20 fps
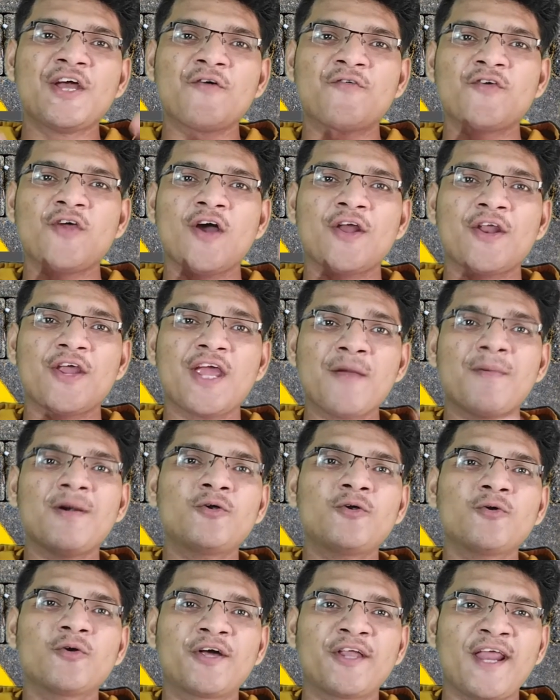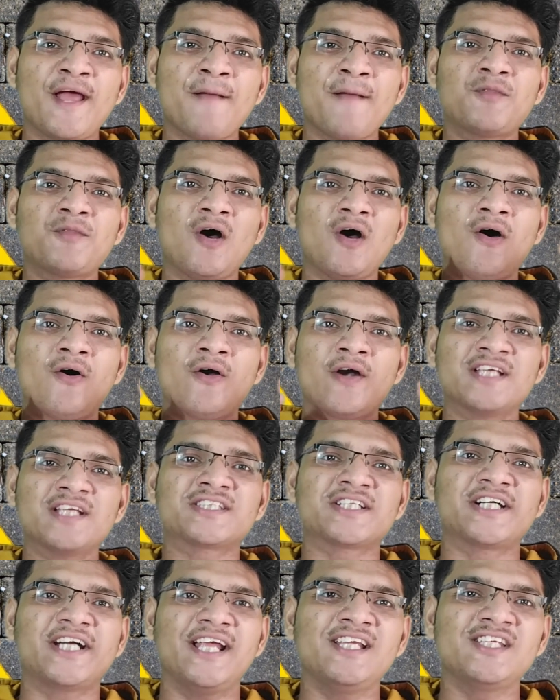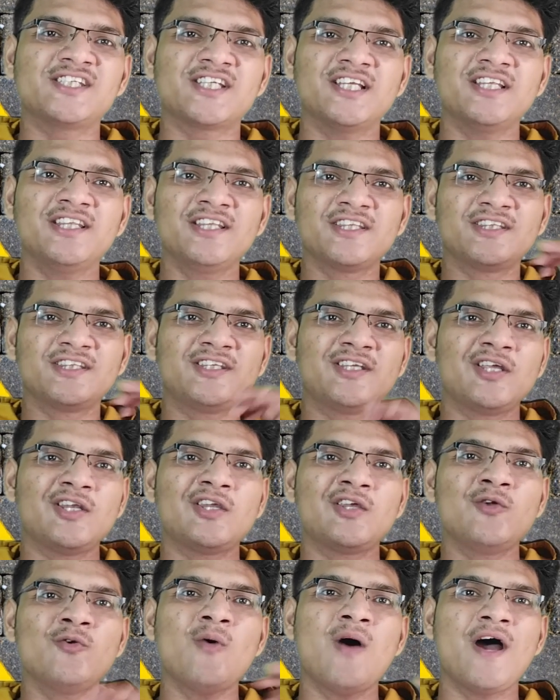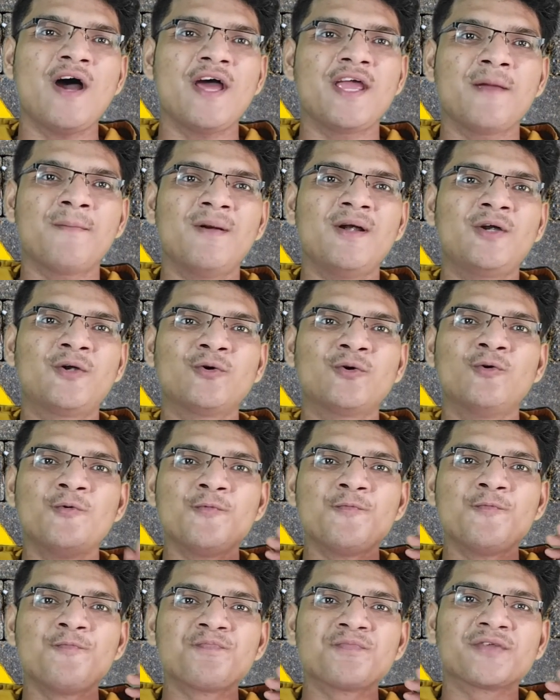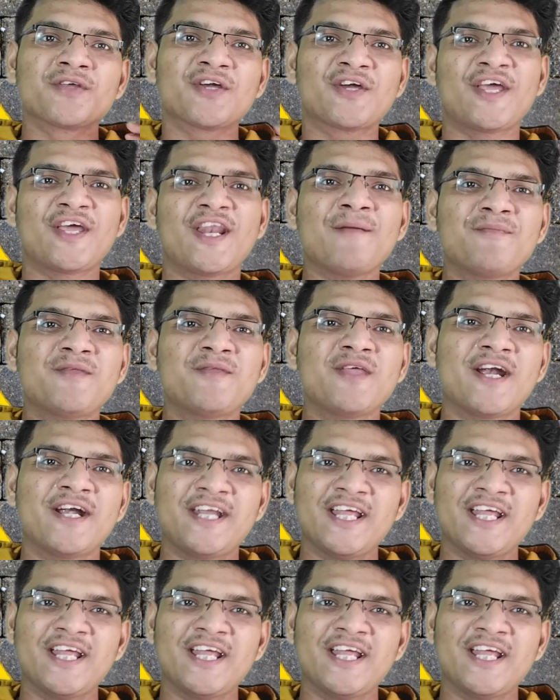If you are able to grab the audience attention, then you are able to grab their